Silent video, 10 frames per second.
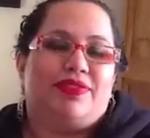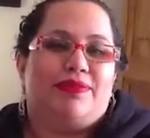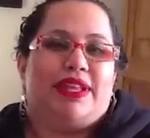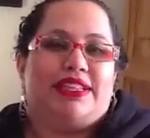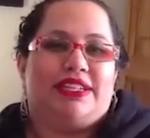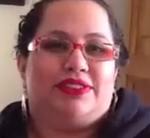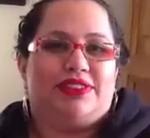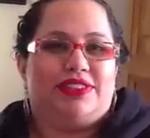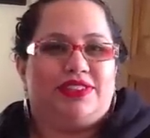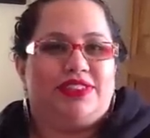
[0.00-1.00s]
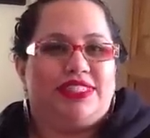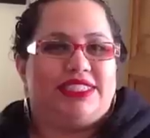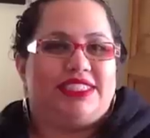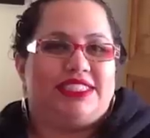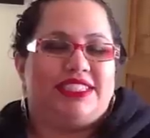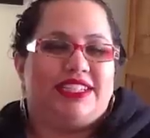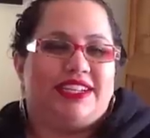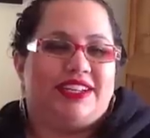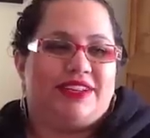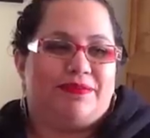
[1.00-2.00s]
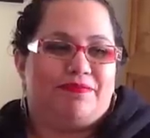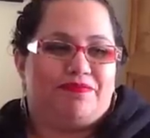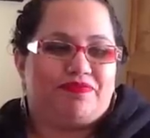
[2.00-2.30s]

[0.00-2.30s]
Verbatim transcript: from Latino students um,